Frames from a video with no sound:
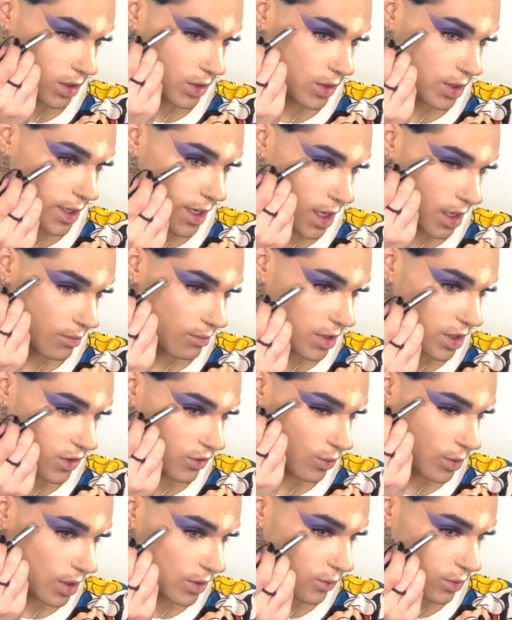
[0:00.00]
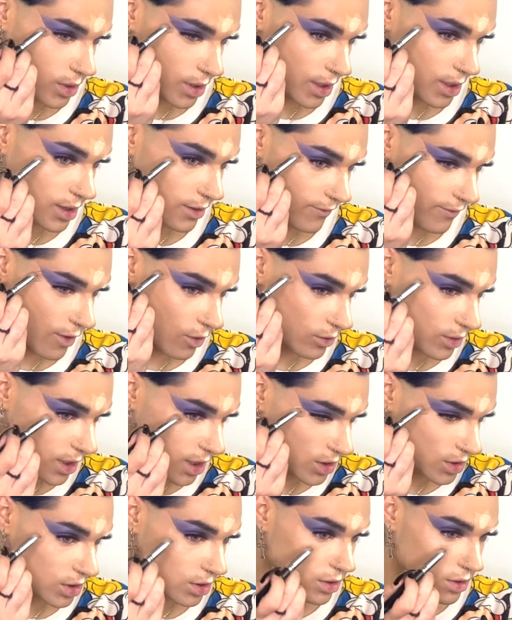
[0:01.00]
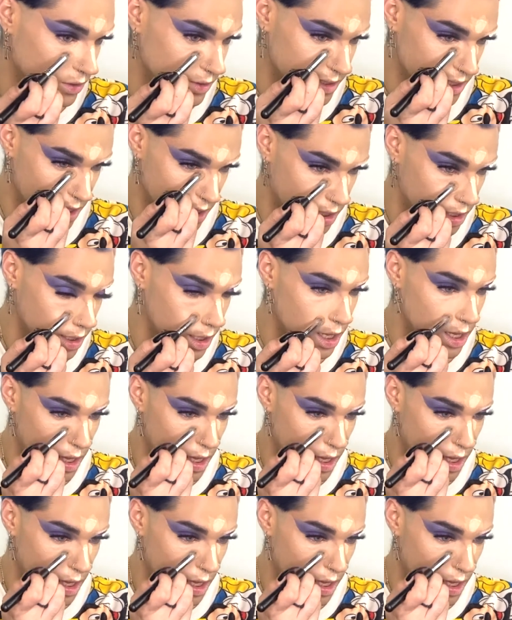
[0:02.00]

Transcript: you get in between when like the foundation goes on?